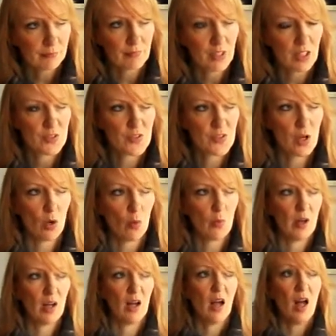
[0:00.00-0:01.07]
So,
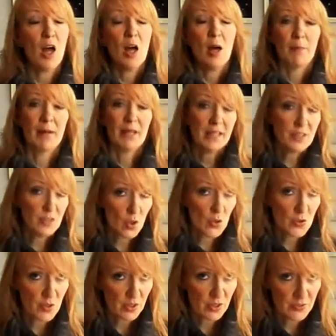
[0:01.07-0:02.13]
but it's
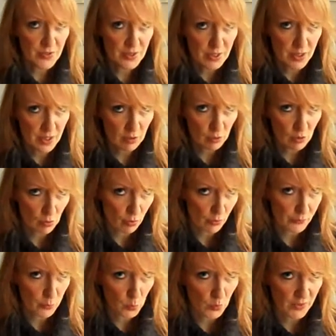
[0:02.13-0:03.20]
also considering
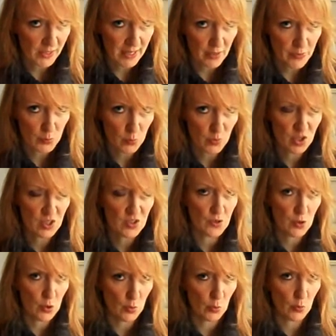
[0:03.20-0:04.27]
your fourth house, which
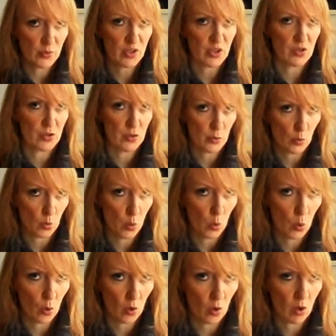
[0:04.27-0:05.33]
is you, which is your
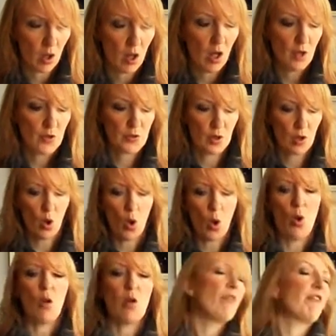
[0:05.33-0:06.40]
core. So
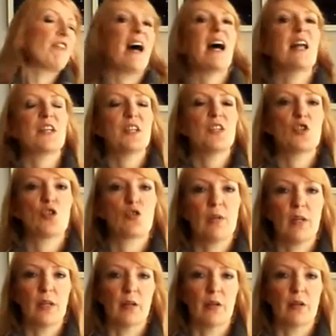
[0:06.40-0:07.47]
all of that is
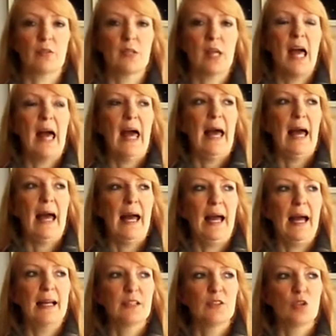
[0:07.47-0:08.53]
triggered.
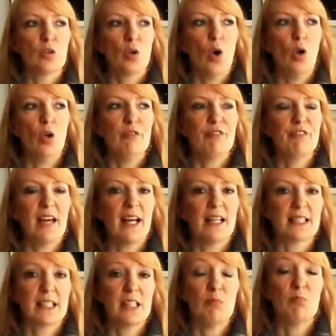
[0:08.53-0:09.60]
And all of
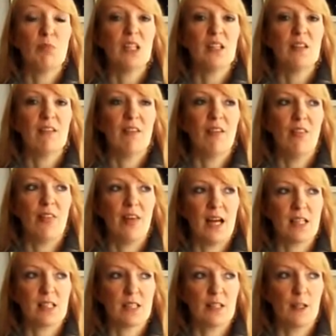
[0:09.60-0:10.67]
that can mean
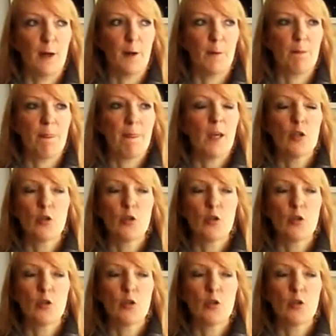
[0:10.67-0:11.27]
that I